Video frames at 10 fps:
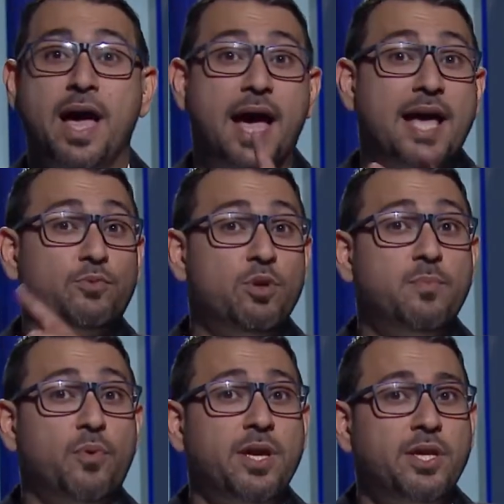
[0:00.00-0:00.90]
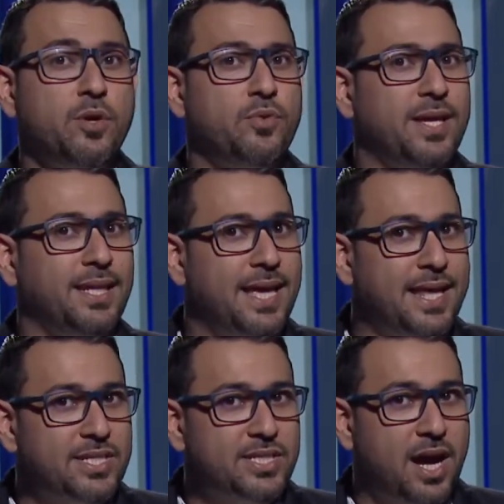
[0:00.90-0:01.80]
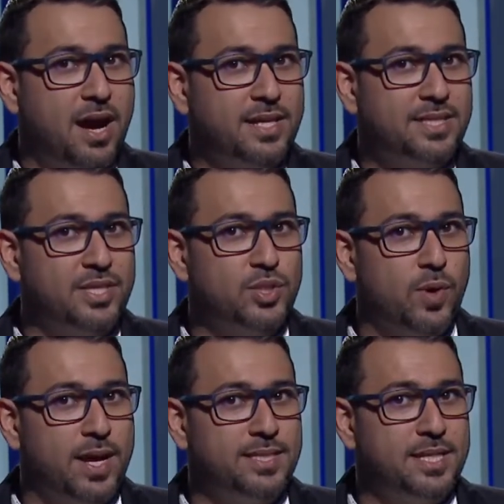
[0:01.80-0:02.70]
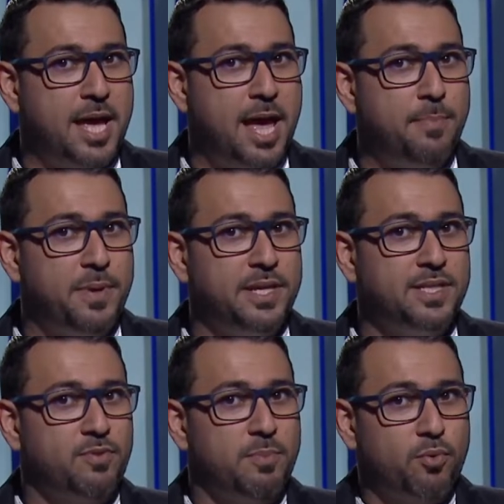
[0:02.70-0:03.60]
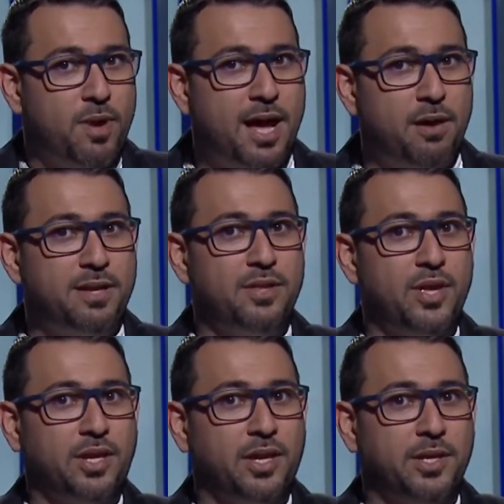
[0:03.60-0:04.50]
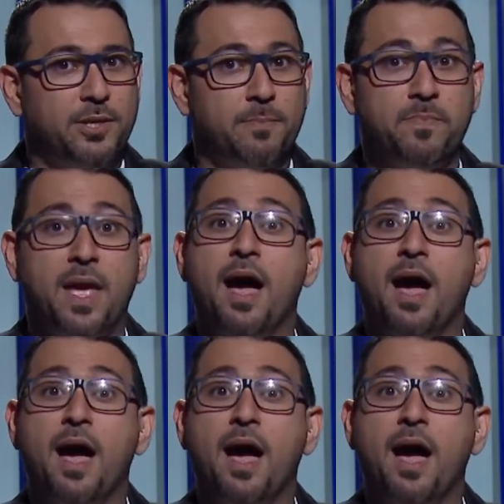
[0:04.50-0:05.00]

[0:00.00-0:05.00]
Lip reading: as we bring you the latest talks and trends and happenings from around the kingdom.